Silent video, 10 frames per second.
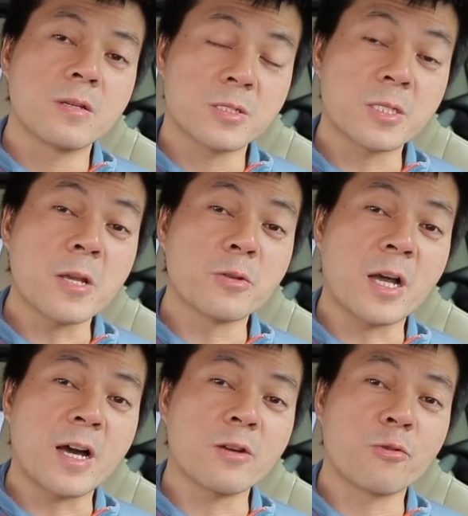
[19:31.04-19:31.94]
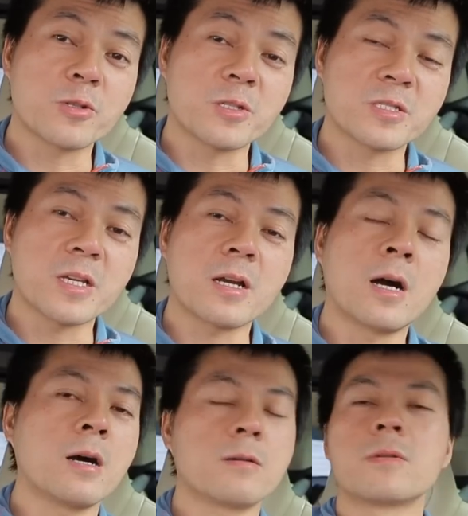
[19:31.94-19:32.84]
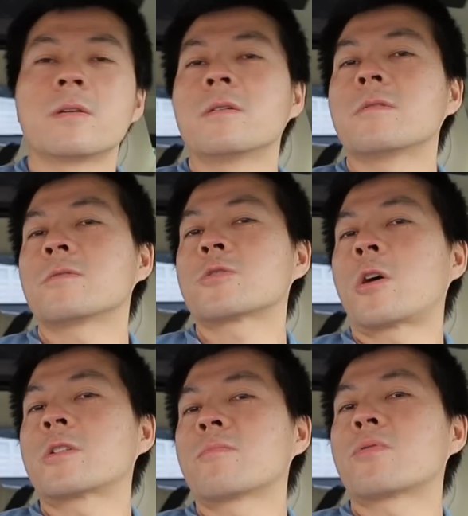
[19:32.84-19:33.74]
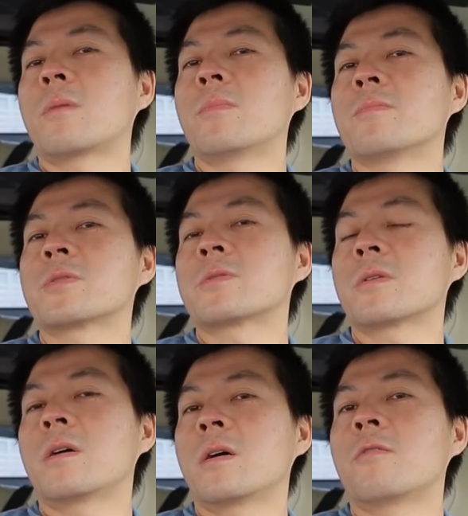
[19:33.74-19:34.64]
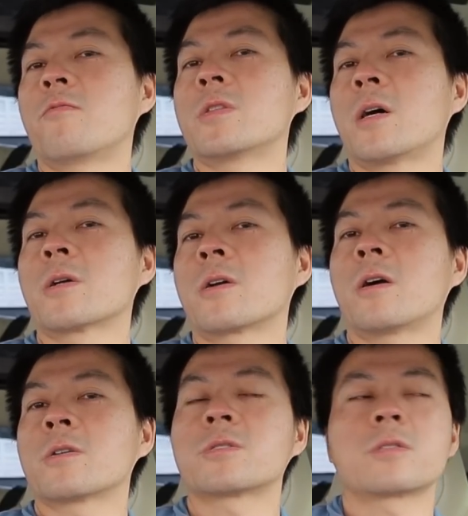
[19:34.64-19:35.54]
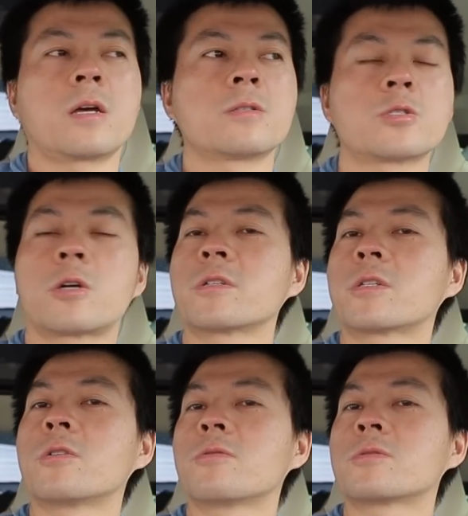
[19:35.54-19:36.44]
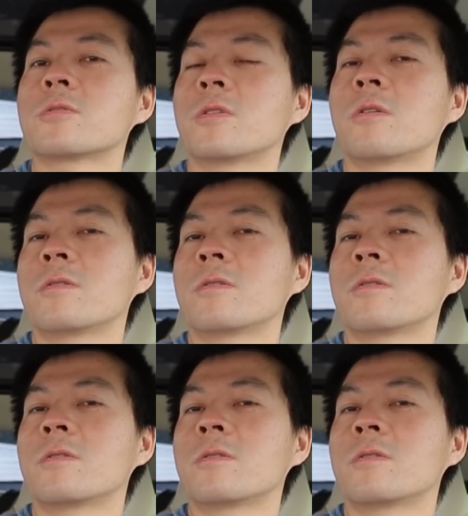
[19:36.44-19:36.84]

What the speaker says: stay on the high horse and say, charging problems with other cars and charging queues, we